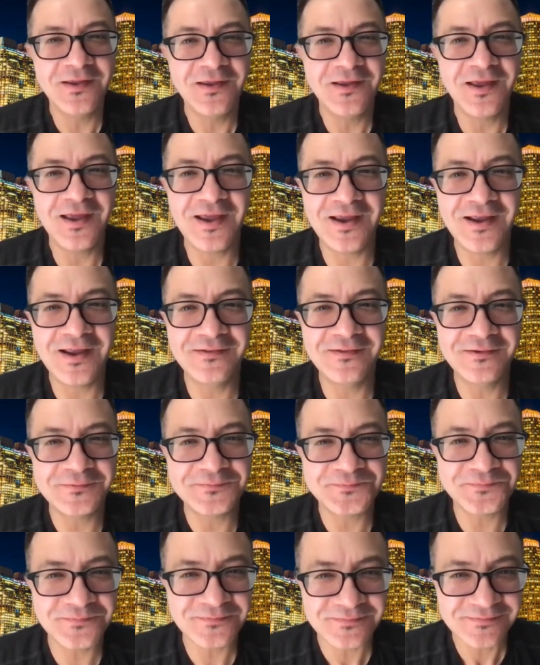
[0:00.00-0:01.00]
And
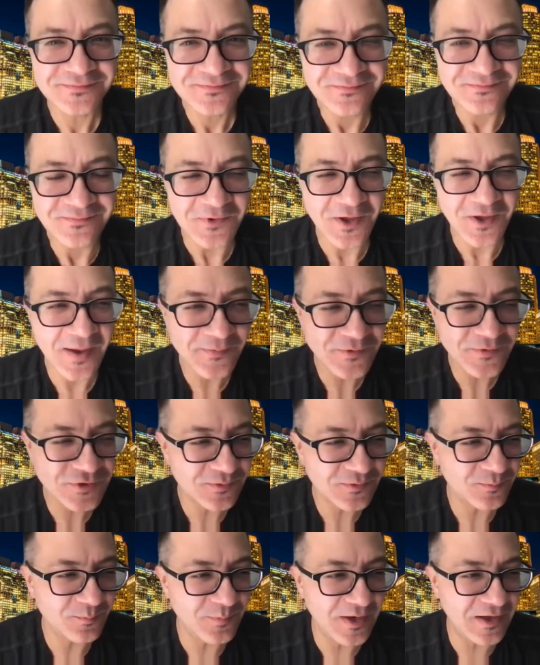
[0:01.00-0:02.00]

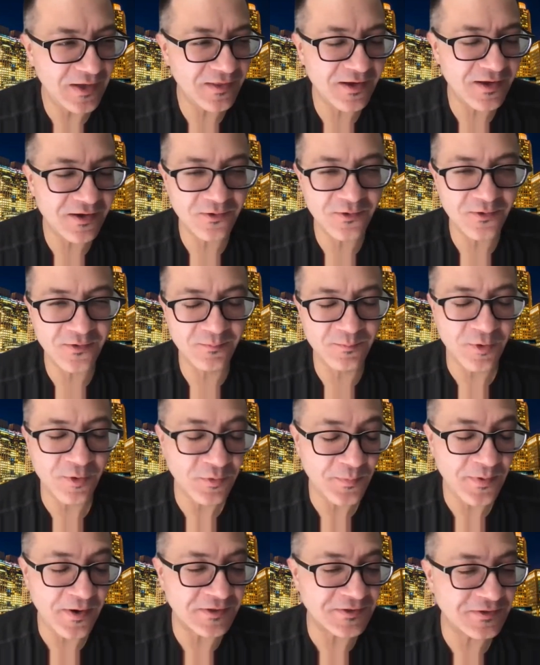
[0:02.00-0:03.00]
being that
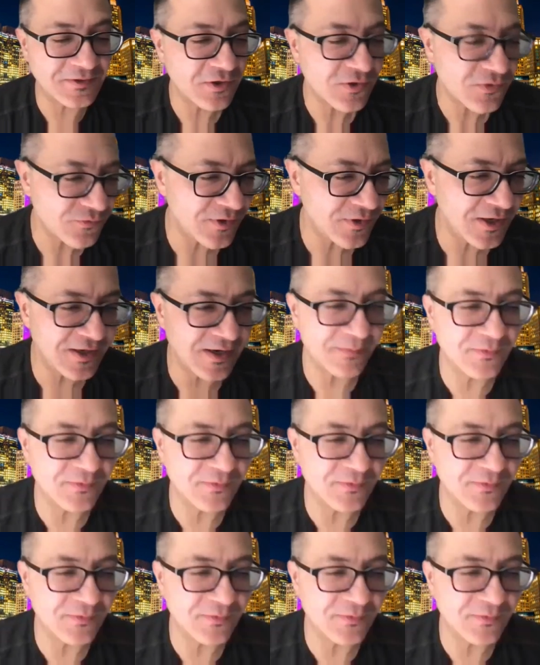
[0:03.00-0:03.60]
both parents are Greek,